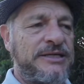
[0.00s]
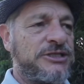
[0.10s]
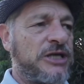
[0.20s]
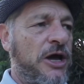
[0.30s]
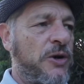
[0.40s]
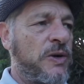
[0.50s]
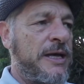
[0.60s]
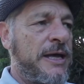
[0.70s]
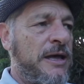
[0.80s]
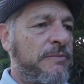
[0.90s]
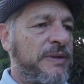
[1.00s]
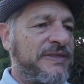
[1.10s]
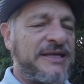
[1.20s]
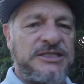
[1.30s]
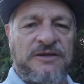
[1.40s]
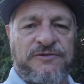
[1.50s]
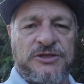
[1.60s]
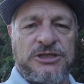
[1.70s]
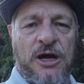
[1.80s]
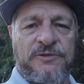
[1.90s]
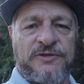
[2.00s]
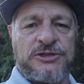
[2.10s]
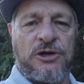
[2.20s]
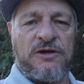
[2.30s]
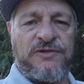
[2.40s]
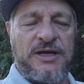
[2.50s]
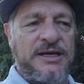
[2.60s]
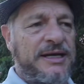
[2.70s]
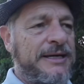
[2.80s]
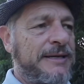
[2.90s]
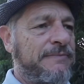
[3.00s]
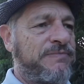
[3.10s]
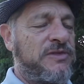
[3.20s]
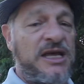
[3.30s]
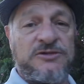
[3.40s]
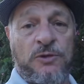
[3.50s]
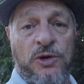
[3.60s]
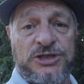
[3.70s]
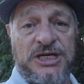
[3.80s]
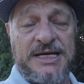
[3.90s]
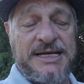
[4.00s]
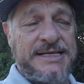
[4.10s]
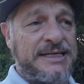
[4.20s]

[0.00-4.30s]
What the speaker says: So, but that's it for sniper photography. Thanks for watching.